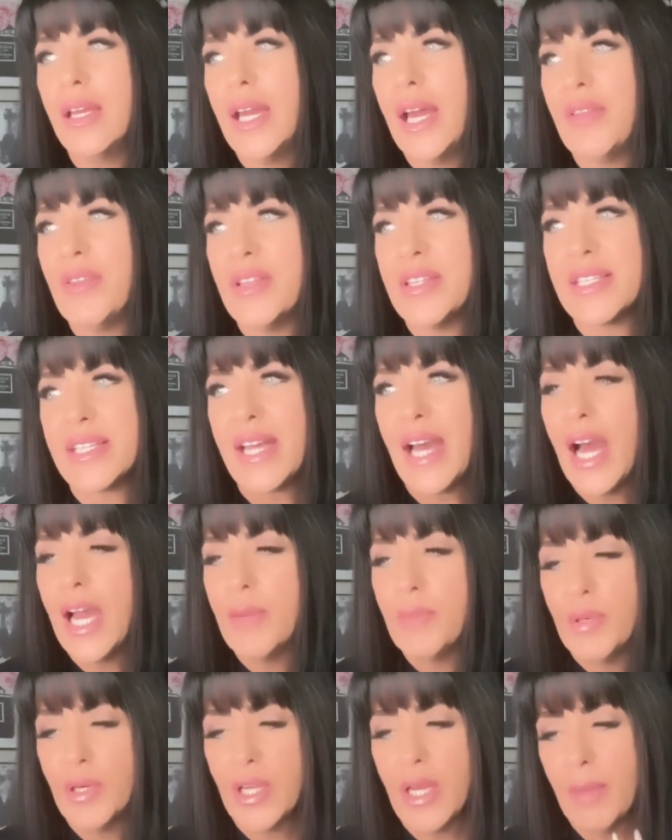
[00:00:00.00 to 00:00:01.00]
And this
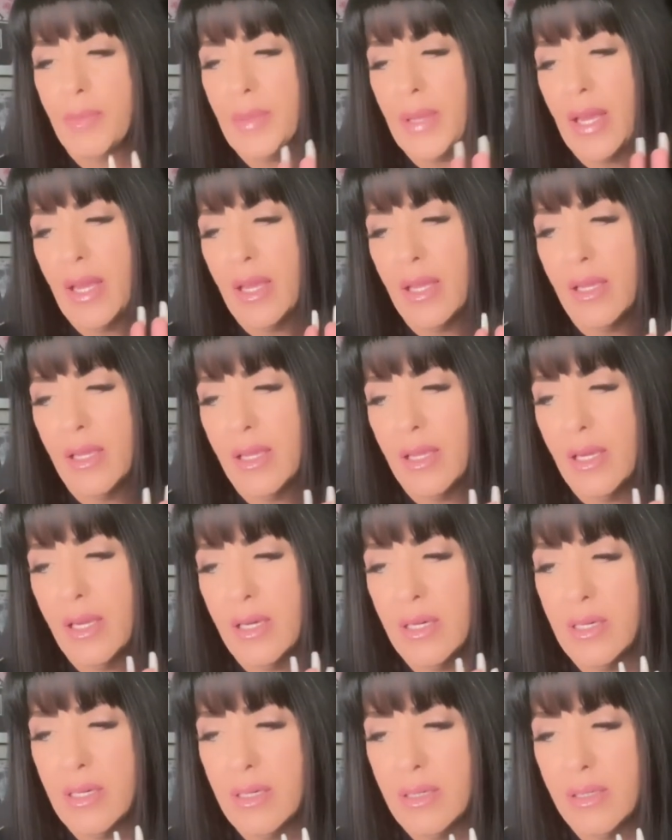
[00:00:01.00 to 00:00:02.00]
guy put up a,
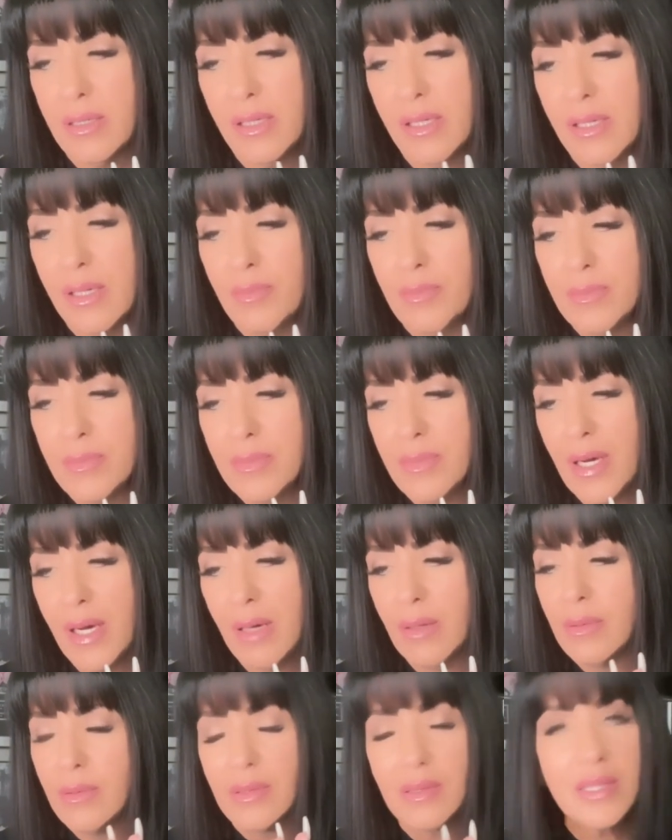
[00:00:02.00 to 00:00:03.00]
a,
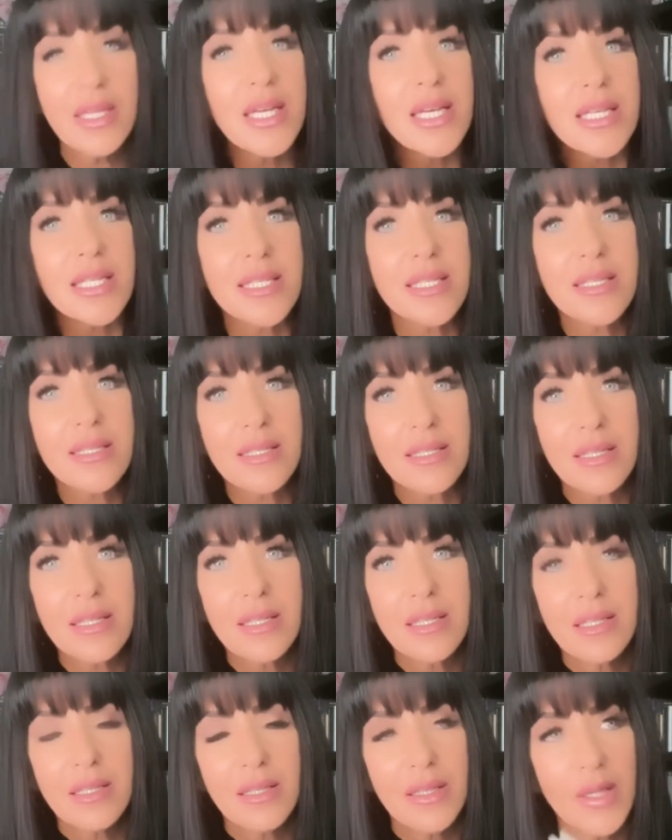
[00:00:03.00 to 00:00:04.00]
a, a list,
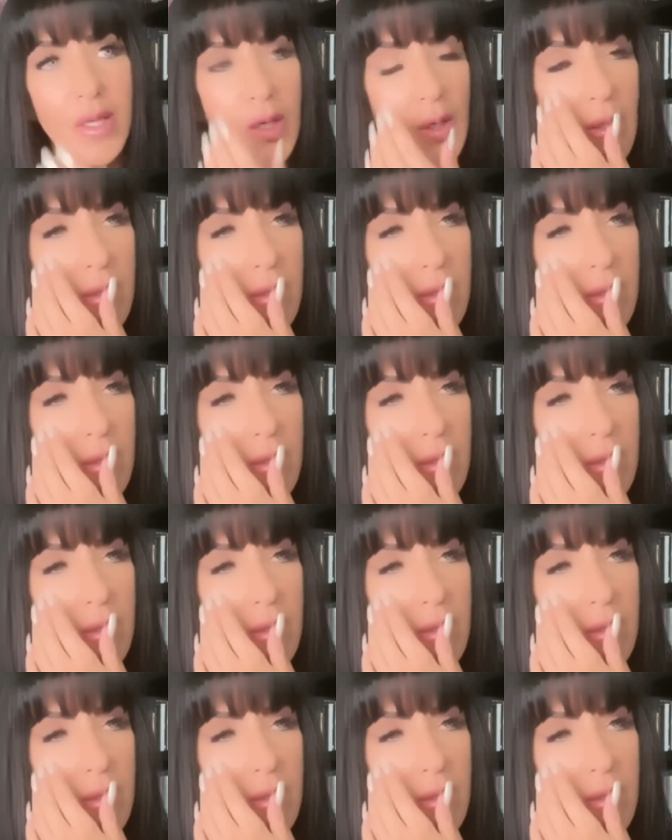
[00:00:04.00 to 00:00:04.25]
you know,